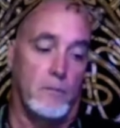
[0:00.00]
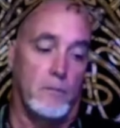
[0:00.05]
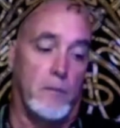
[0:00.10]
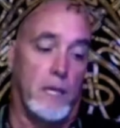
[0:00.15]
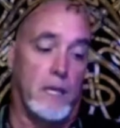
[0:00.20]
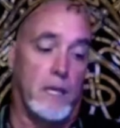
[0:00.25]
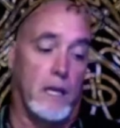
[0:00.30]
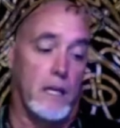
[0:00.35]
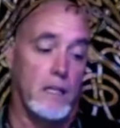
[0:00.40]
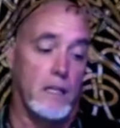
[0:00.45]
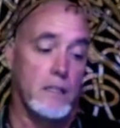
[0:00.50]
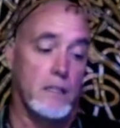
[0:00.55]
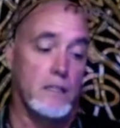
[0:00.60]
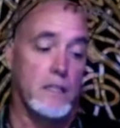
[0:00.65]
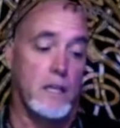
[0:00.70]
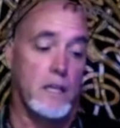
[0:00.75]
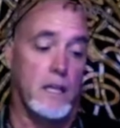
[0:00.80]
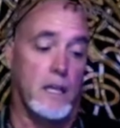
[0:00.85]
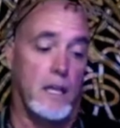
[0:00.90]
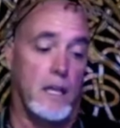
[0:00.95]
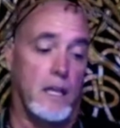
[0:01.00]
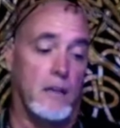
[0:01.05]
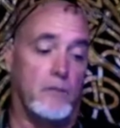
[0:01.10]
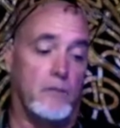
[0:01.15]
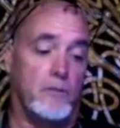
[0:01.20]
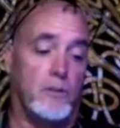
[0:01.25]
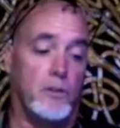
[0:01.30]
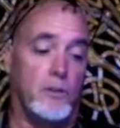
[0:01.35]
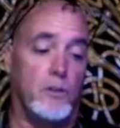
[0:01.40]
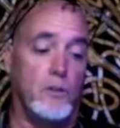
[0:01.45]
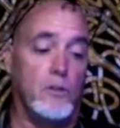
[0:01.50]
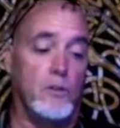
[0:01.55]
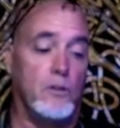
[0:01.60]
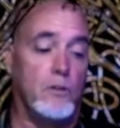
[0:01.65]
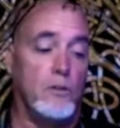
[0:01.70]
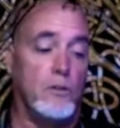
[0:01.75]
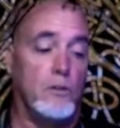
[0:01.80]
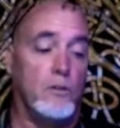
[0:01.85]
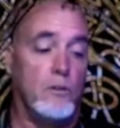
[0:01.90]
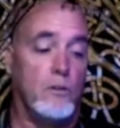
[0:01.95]
Because if
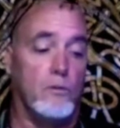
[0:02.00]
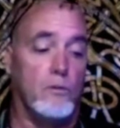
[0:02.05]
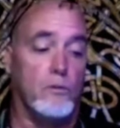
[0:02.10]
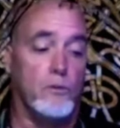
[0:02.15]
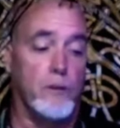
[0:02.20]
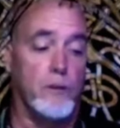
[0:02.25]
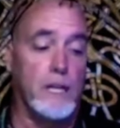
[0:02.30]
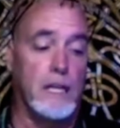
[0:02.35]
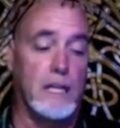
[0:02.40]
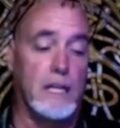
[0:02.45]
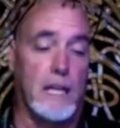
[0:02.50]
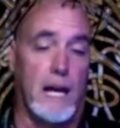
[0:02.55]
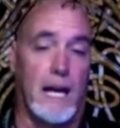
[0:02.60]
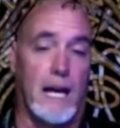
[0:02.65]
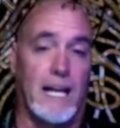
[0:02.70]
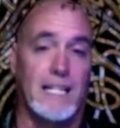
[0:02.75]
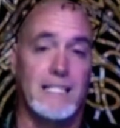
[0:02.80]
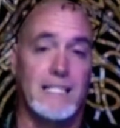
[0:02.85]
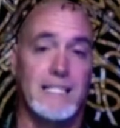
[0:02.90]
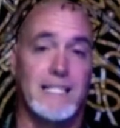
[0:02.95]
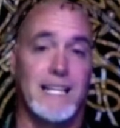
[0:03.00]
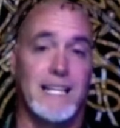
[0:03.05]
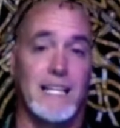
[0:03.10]
you realize